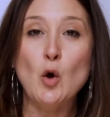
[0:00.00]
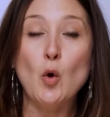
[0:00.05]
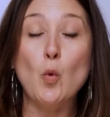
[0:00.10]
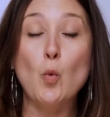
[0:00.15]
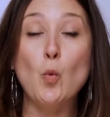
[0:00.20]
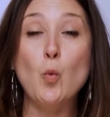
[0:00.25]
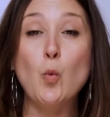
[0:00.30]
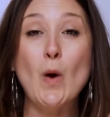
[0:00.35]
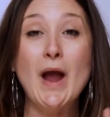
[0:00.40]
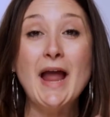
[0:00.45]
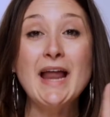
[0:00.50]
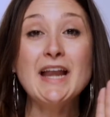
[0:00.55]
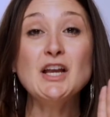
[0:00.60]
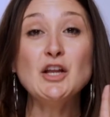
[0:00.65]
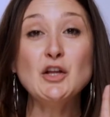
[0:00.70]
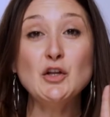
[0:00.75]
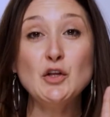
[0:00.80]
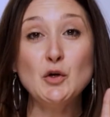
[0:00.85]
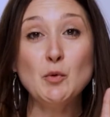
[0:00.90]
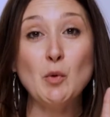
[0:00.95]
When
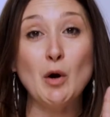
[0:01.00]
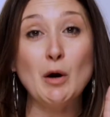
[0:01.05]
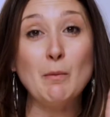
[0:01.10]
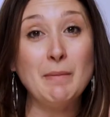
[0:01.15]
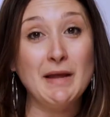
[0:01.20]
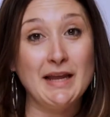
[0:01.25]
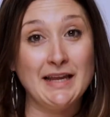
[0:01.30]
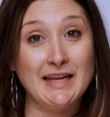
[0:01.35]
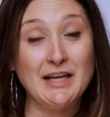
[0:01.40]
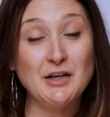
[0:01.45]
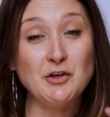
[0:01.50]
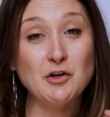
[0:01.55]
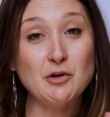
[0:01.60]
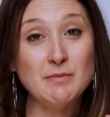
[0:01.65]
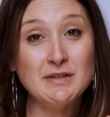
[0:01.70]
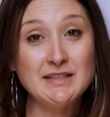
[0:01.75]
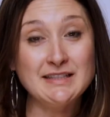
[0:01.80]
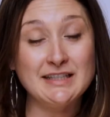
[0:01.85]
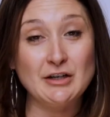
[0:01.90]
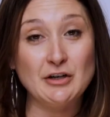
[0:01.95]
you are picking your
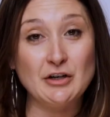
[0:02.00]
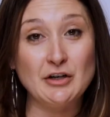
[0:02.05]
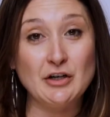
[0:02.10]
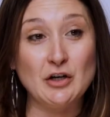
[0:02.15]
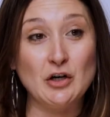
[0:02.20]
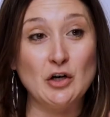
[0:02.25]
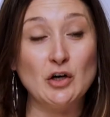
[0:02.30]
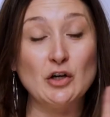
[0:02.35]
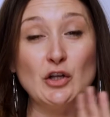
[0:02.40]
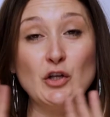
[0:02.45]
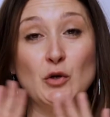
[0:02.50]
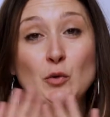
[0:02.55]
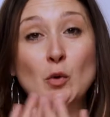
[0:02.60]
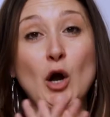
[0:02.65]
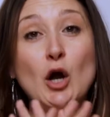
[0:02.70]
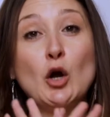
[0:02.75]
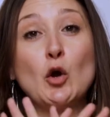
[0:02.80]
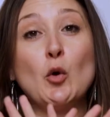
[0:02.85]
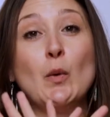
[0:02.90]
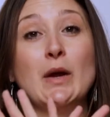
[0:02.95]
material, you
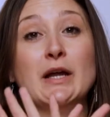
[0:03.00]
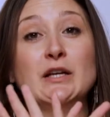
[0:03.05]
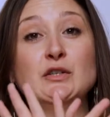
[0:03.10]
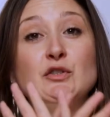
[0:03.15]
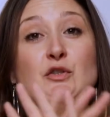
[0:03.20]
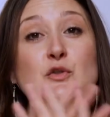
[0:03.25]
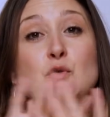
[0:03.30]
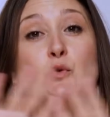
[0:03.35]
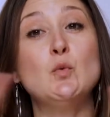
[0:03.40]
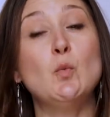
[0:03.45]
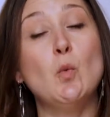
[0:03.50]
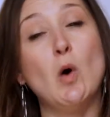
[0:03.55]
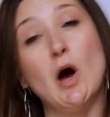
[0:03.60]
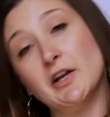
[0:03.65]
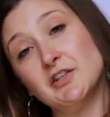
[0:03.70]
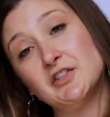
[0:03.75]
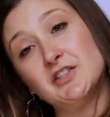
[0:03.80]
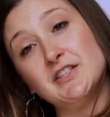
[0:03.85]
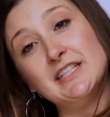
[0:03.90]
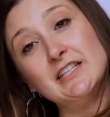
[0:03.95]
are going to
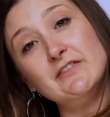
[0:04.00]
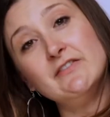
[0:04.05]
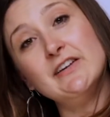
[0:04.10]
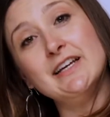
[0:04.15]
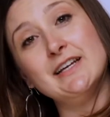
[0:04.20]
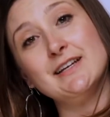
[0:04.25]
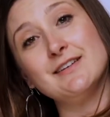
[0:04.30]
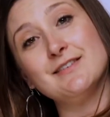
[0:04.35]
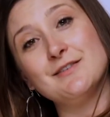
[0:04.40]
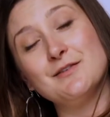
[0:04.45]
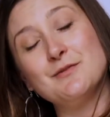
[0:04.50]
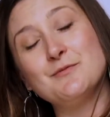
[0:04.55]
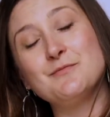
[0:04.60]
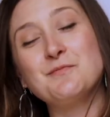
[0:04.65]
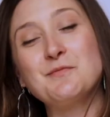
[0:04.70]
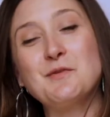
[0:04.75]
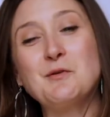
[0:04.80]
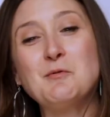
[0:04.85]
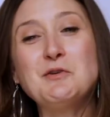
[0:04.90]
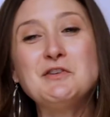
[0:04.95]
watch T V,
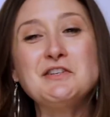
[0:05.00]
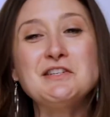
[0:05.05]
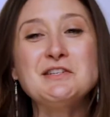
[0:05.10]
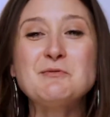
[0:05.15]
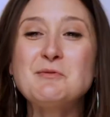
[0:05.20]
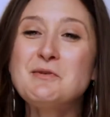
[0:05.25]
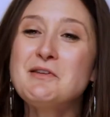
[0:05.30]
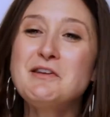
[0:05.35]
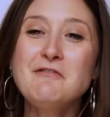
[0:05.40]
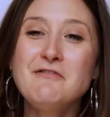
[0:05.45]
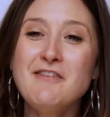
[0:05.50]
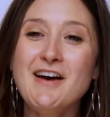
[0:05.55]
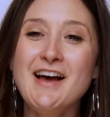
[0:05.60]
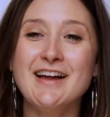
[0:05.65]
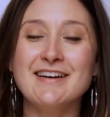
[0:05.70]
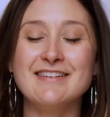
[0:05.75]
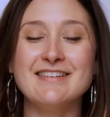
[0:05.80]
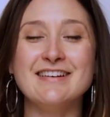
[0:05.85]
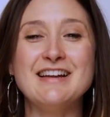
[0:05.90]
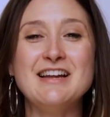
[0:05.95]
which is really fun.